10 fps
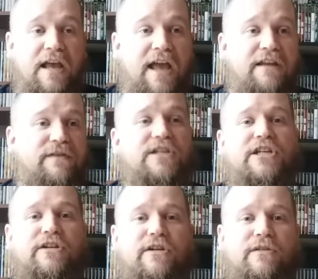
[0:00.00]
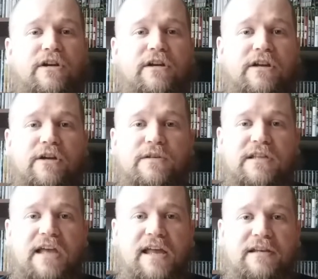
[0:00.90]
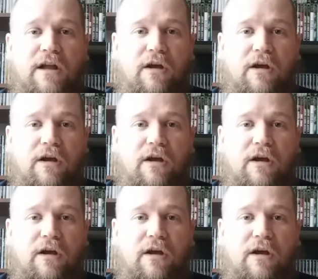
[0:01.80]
and eventually you know they're going to go to that